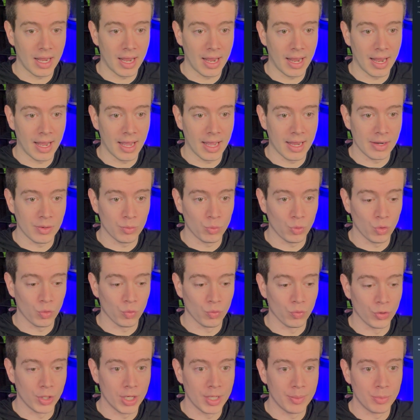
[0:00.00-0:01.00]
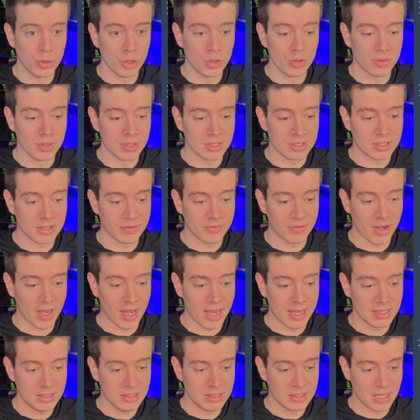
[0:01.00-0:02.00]
and we'll reboot this
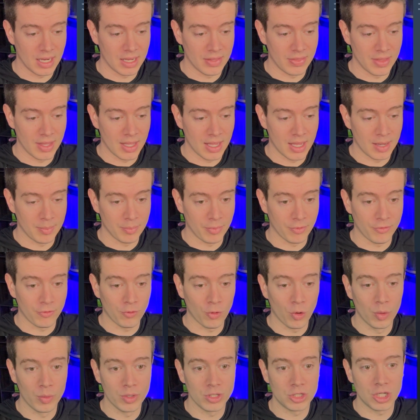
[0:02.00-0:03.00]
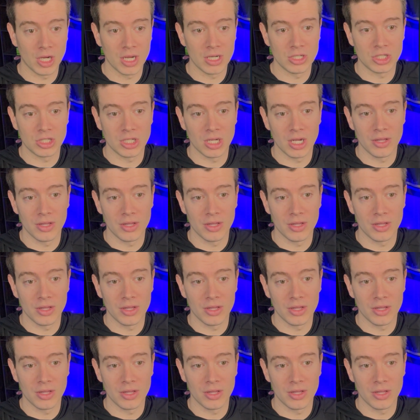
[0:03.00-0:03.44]
device. And then before we change the